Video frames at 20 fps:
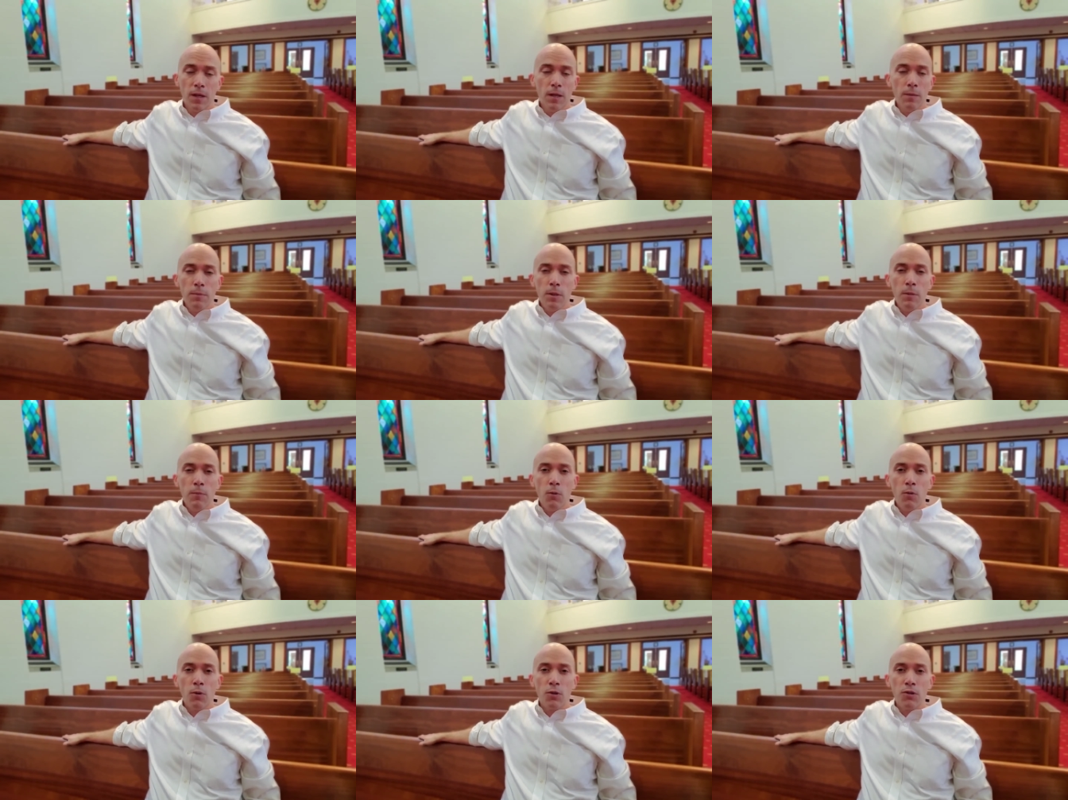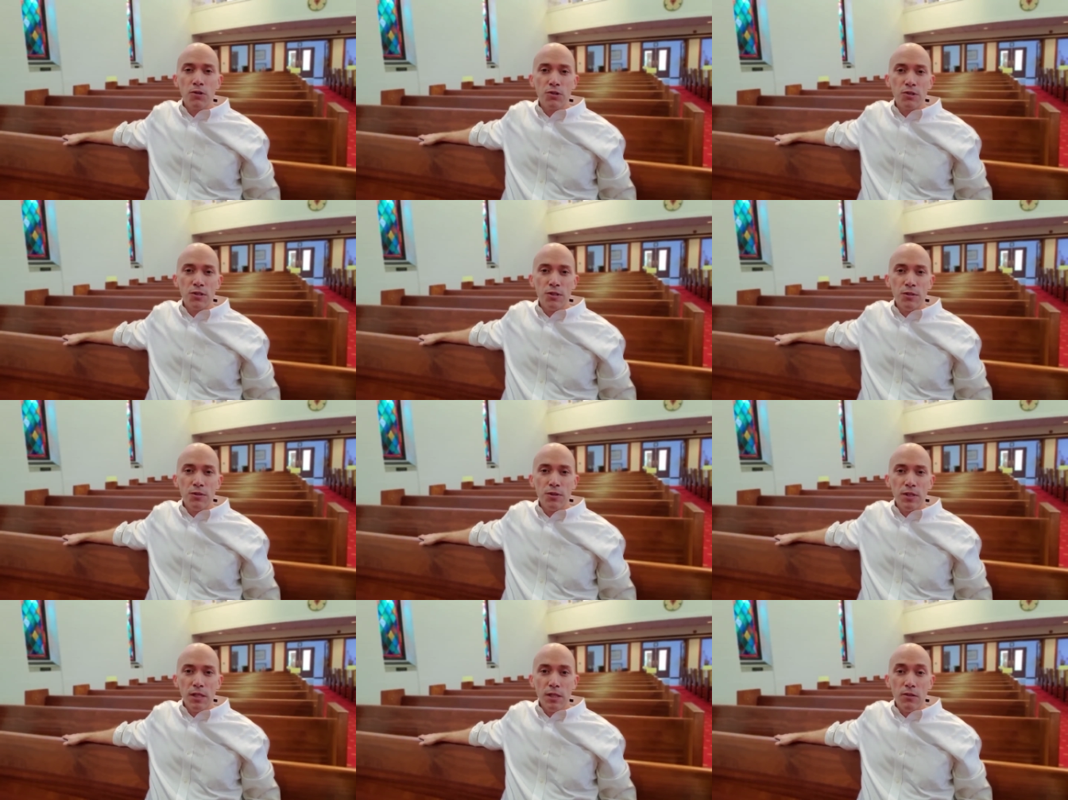People will still
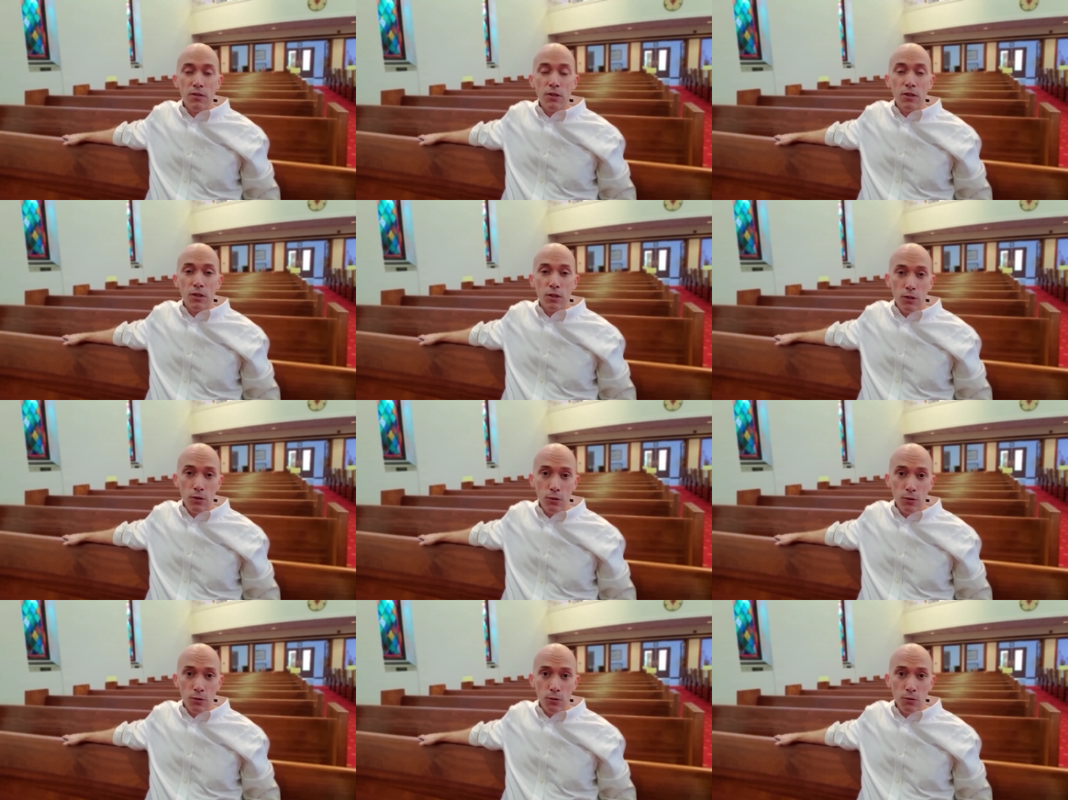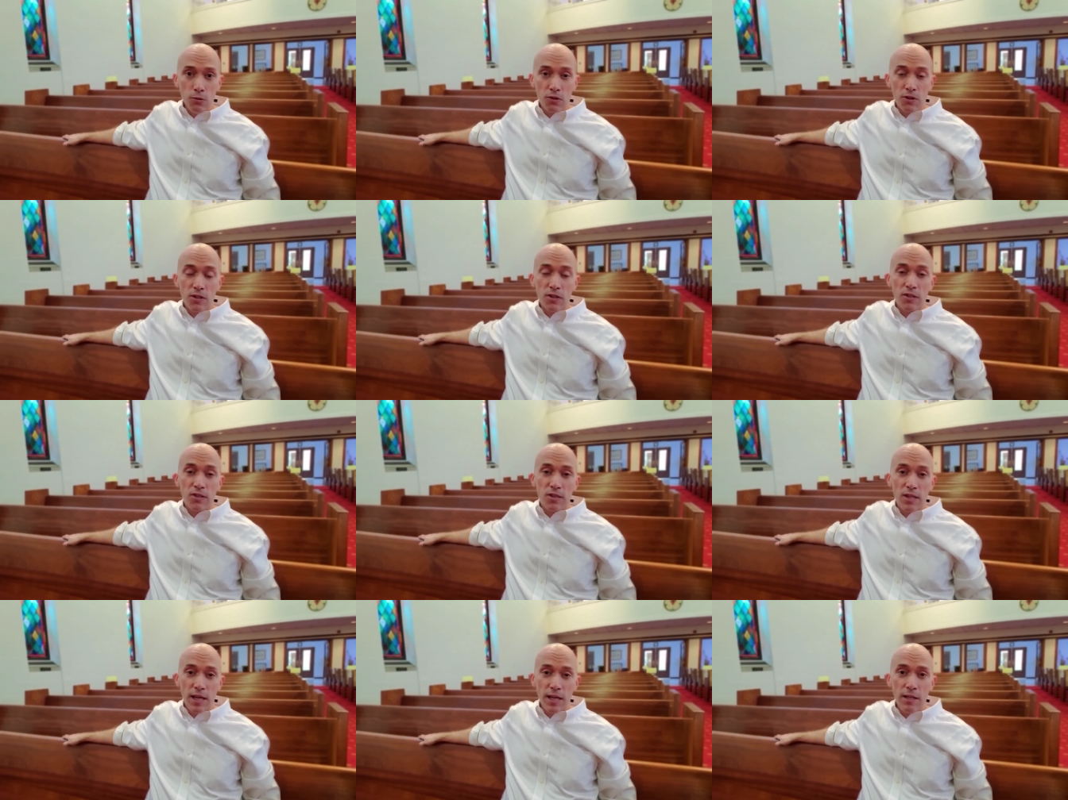need to use the
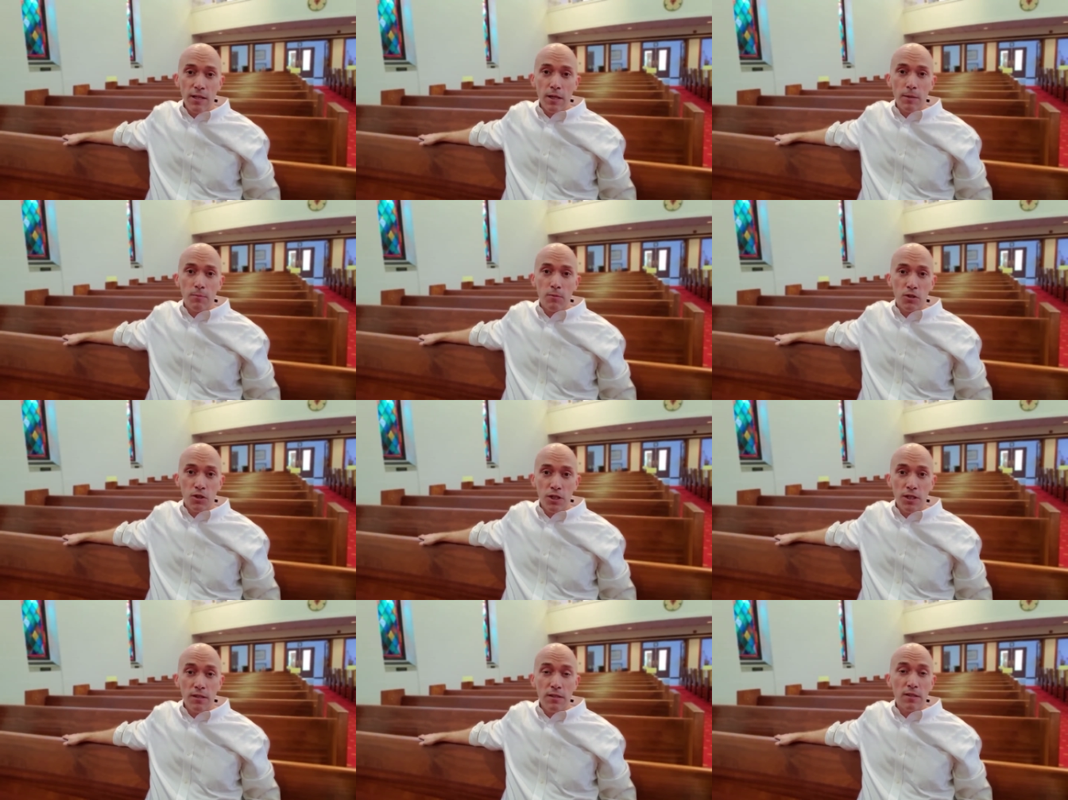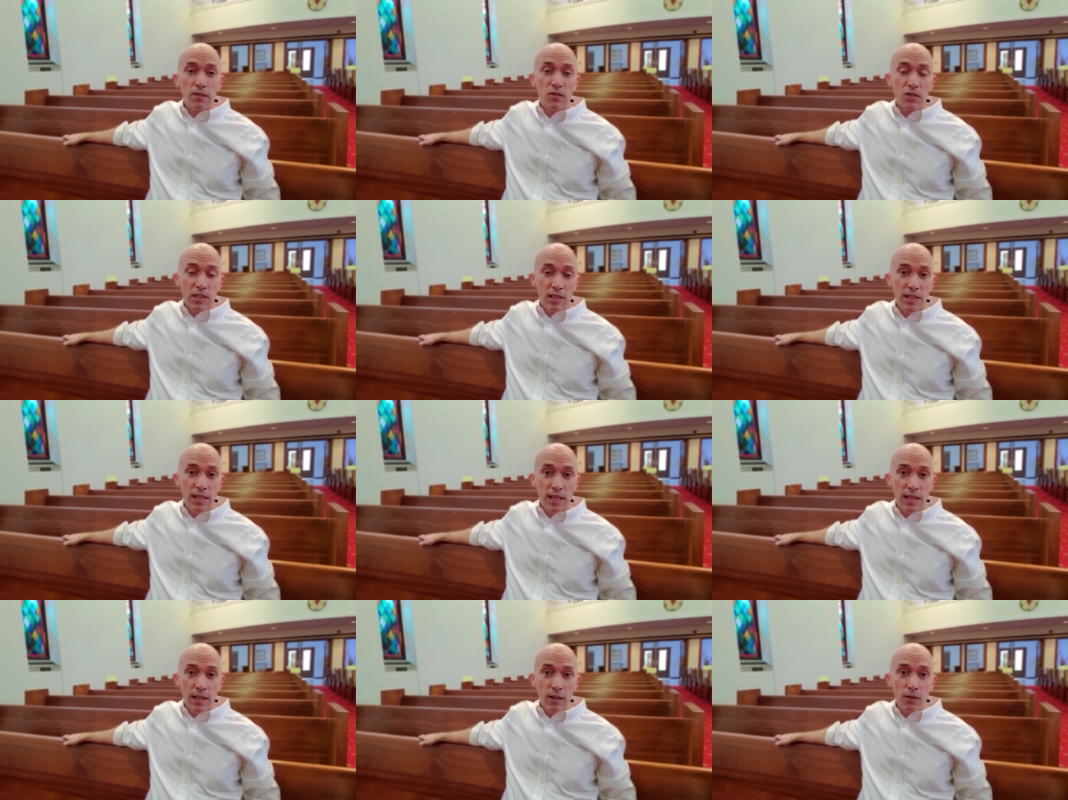Sign Up Genius
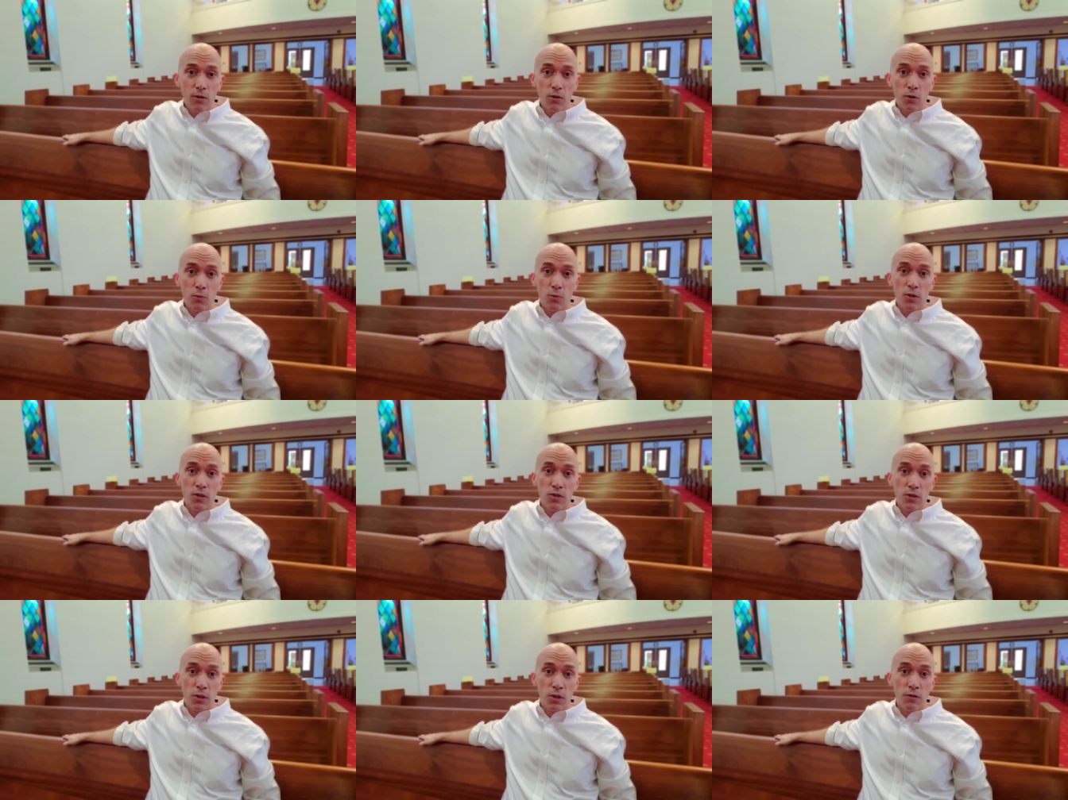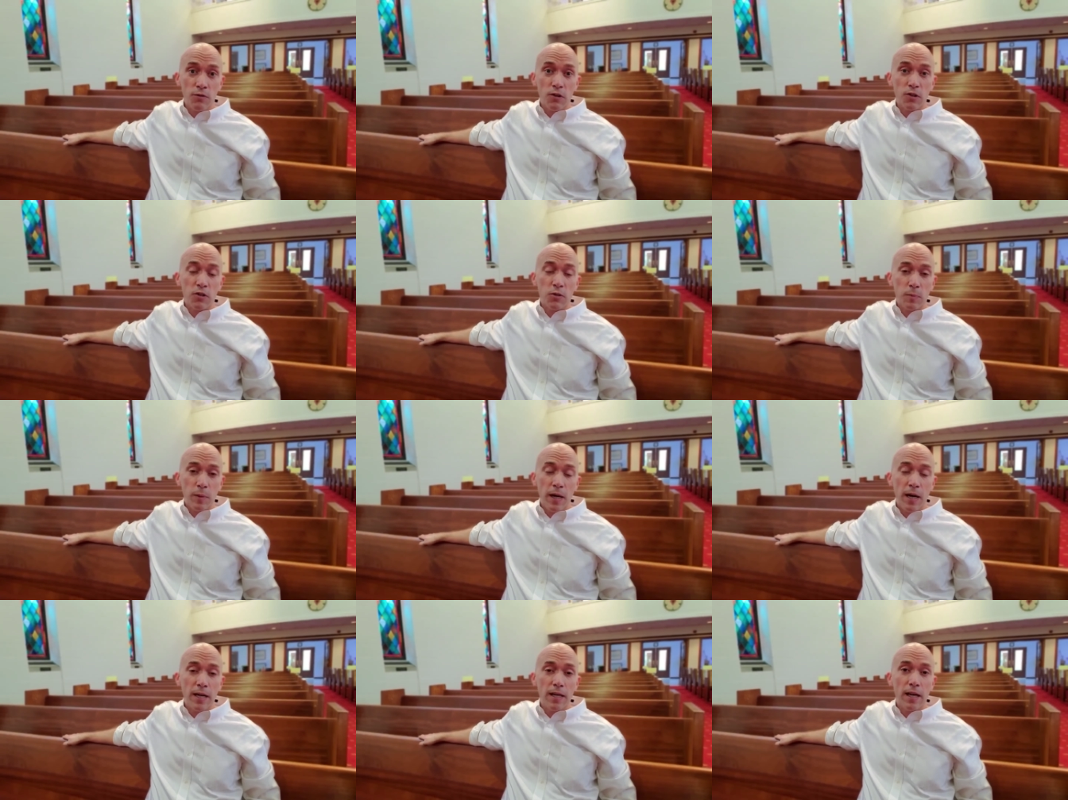link to reserve a
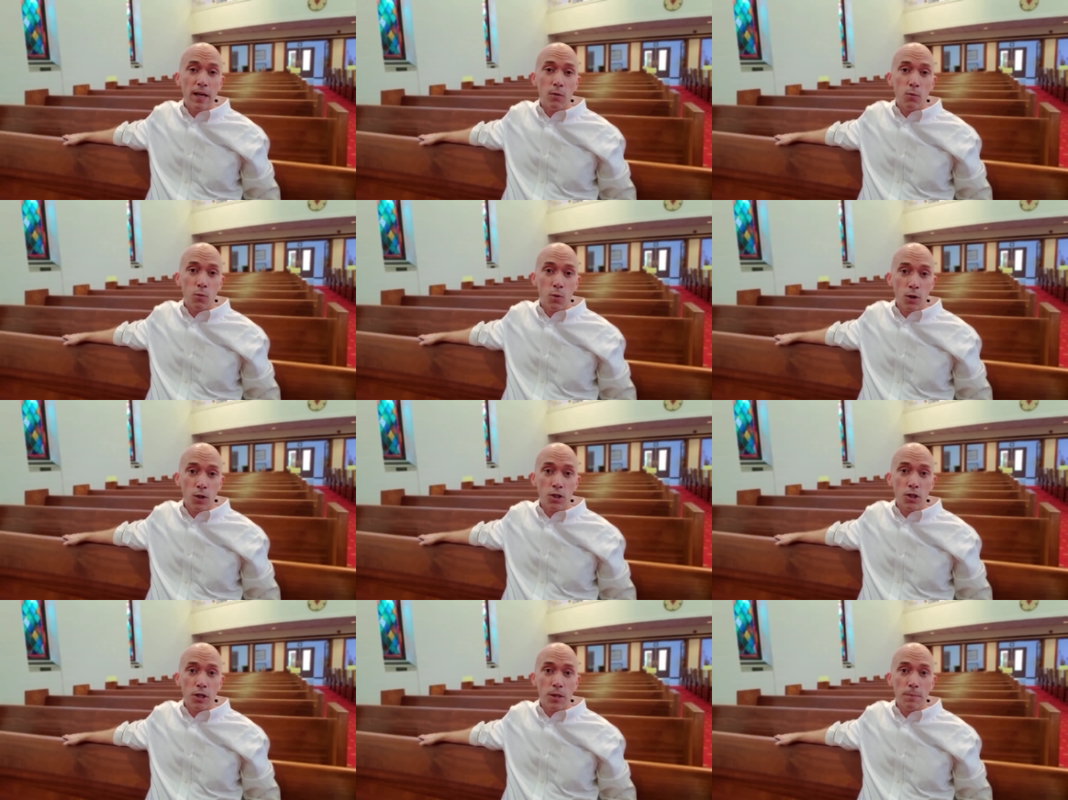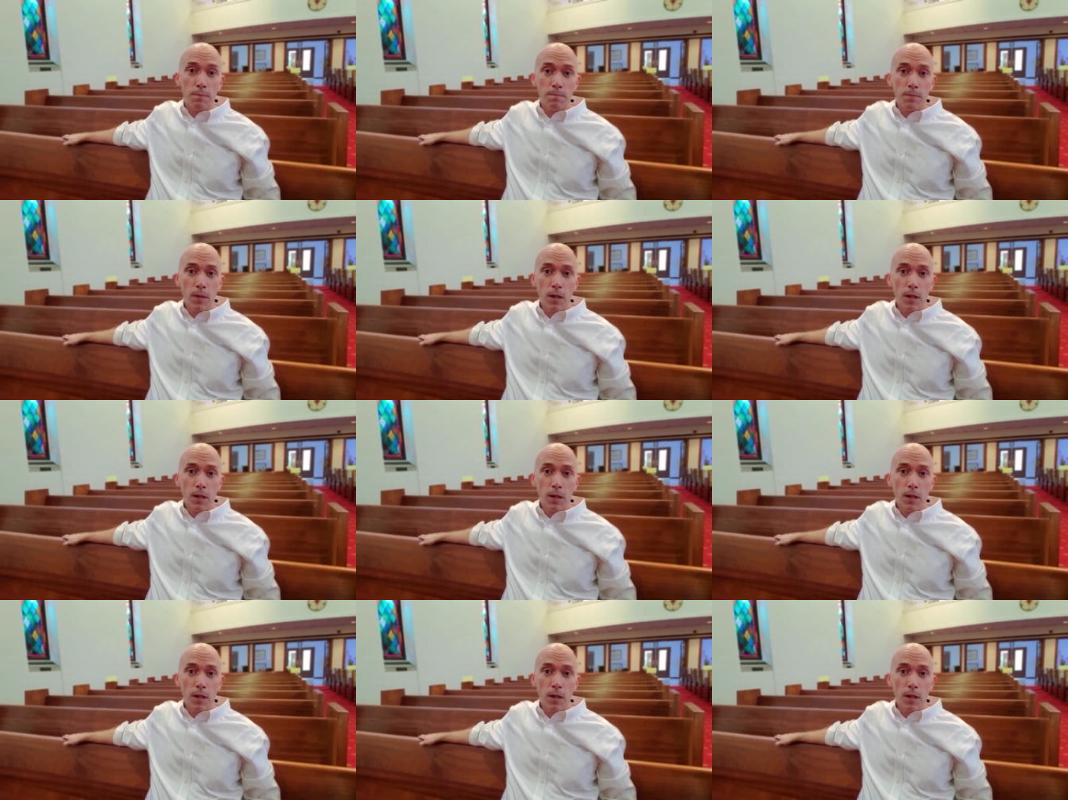spot at worship,